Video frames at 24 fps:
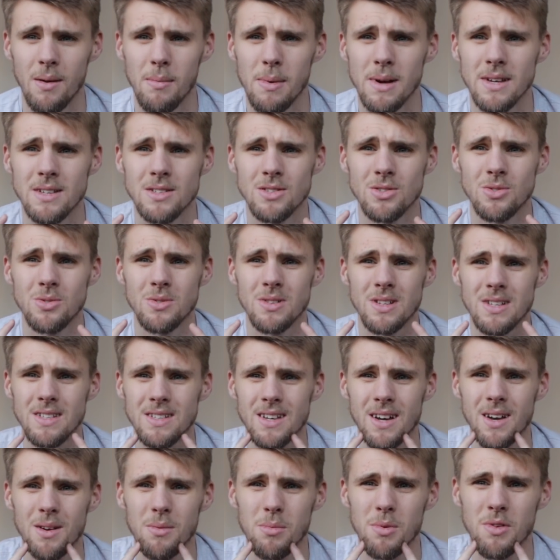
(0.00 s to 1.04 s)
best sort this
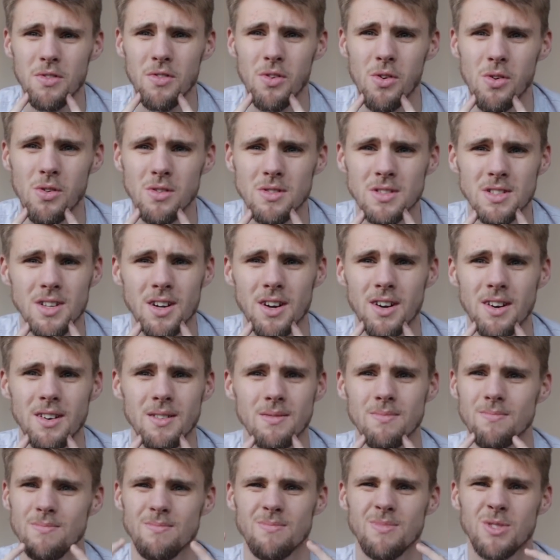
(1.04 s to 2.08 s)
out before I start
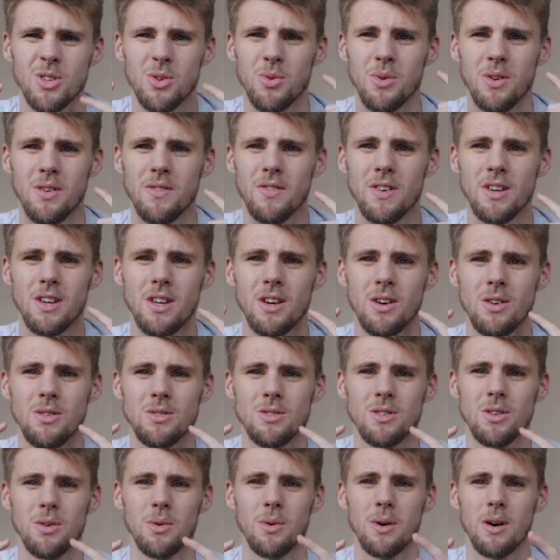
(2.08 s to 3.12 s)
doing a video,
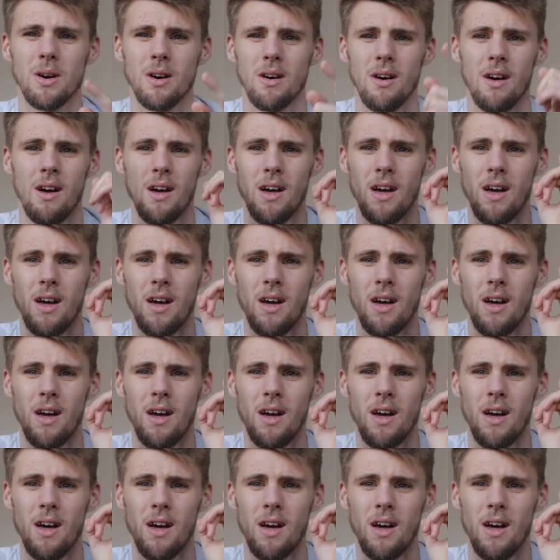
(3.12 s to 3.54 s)
so